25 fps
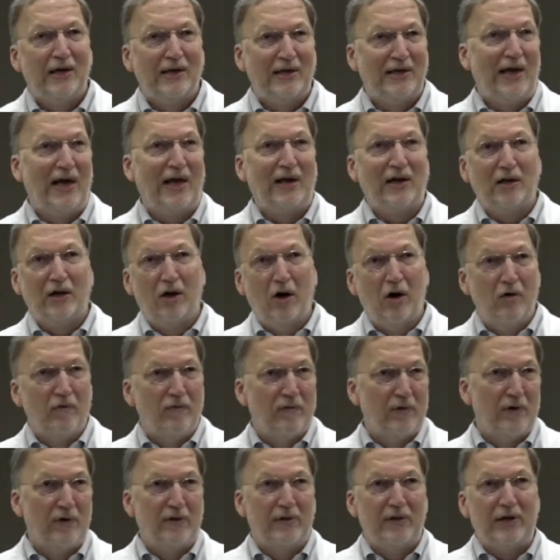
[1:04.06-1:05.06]
getting
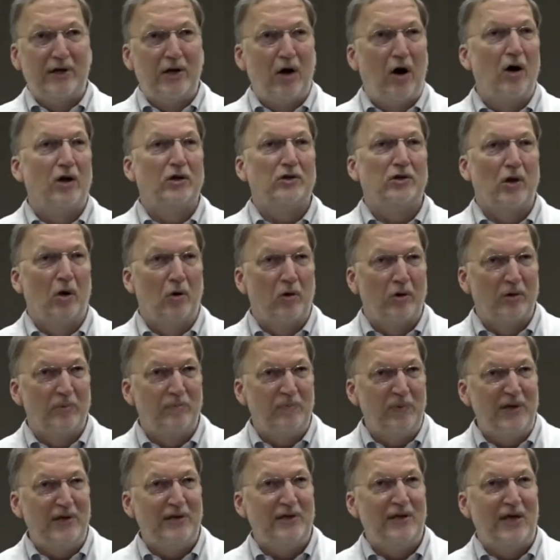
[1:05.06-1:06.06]
over the ongoing
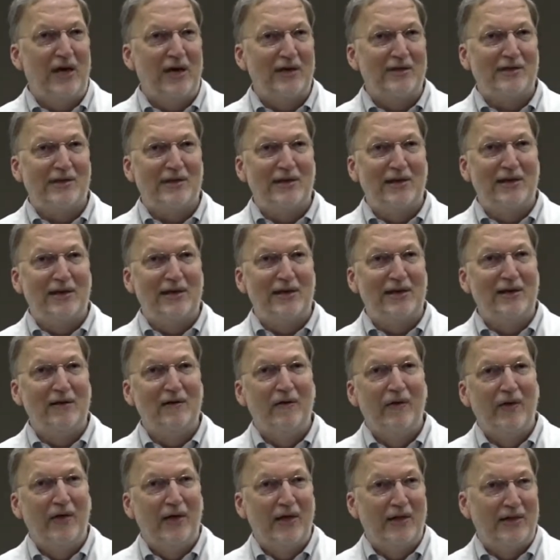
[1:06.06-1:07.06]
PTSD
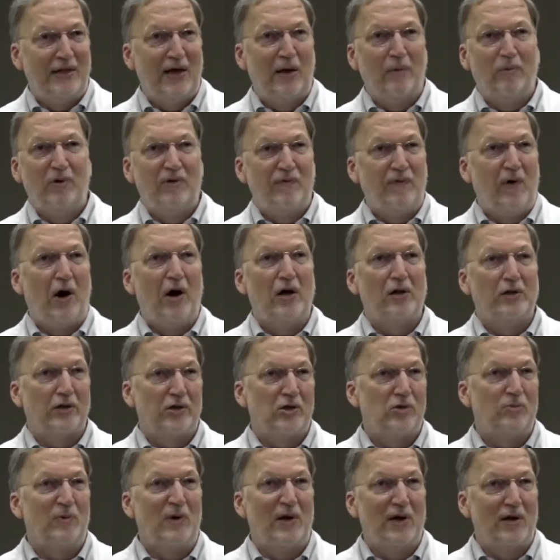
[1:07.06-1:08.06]
that we've all
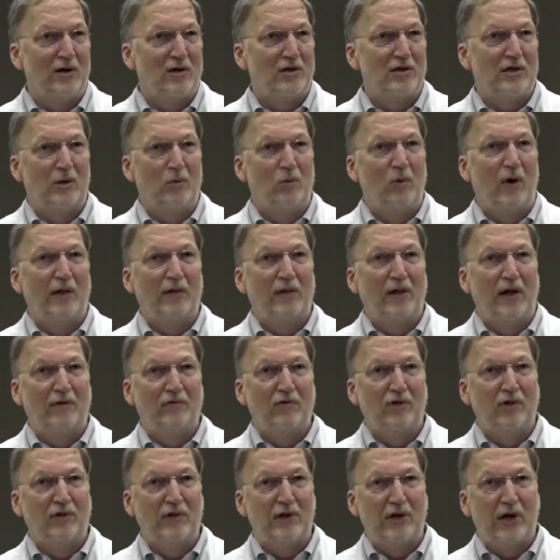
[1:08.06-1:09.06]
experienced at one
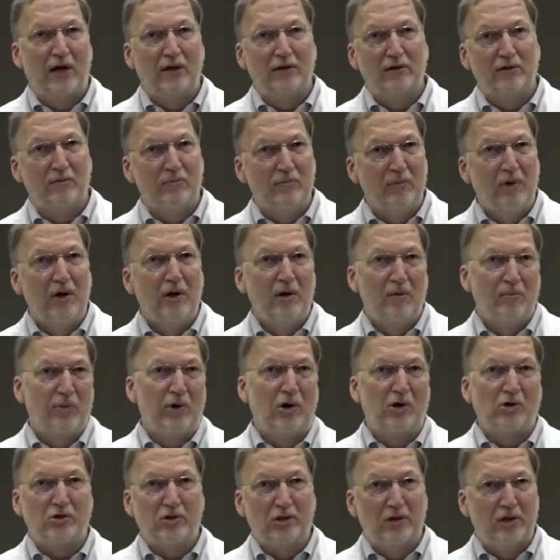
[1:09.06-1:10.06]
level or the other,
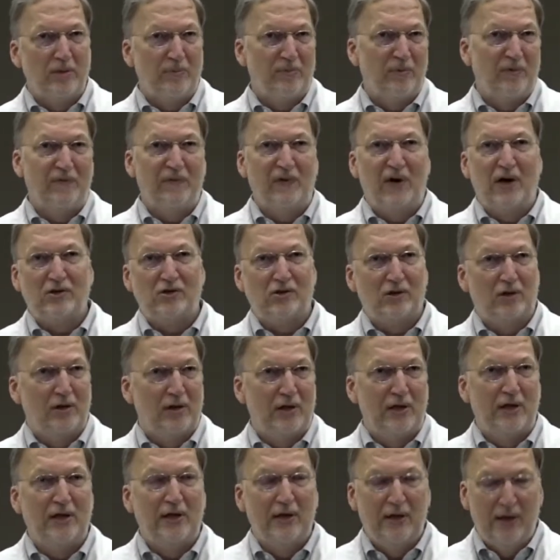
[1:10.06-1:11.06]
personally,
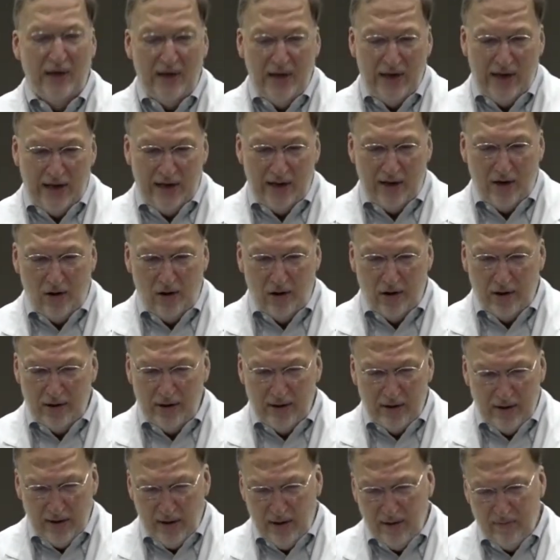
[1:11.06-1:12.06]
professionally, and
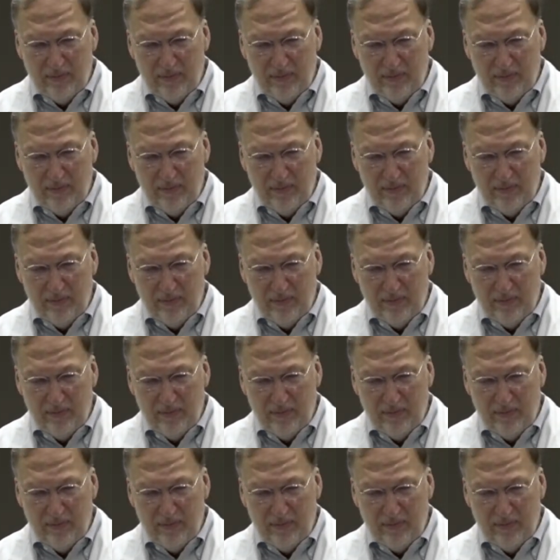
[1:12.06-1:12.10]
on.